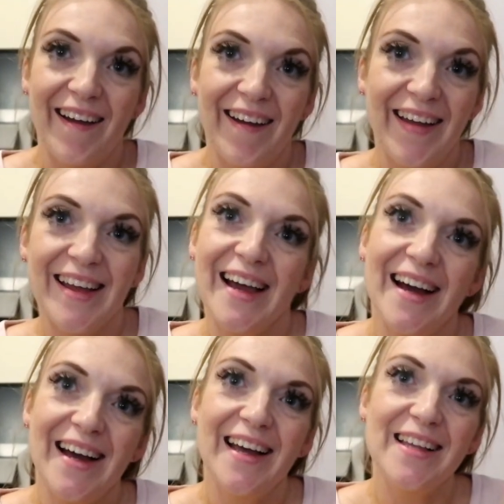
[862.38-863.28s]
Hey
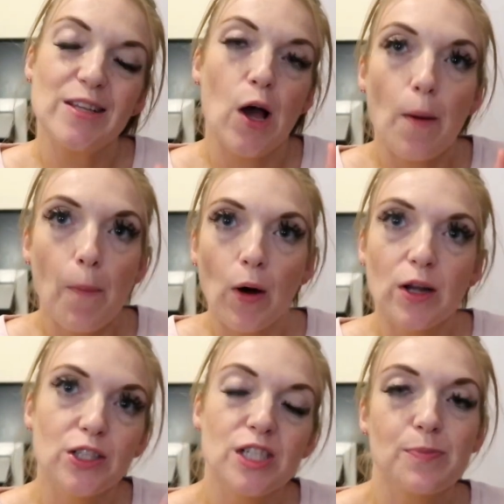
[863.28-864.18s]
guys,
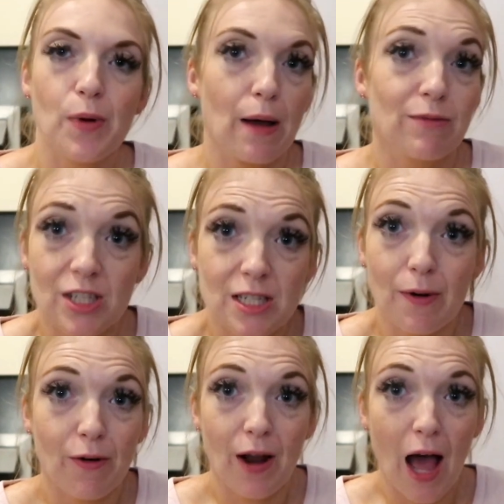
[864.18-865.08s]
apologies, but I'm just
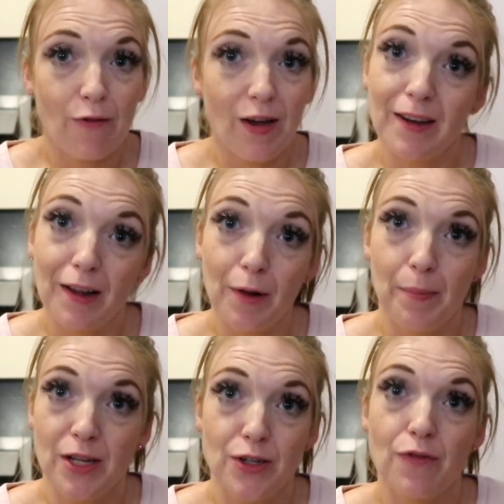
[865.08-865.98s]
about to have a little
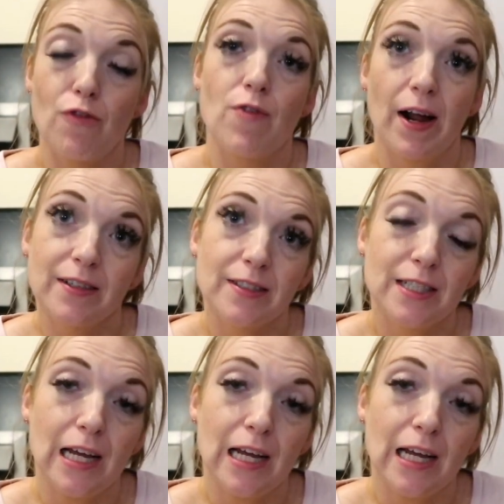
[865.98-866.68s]
bit of a rant.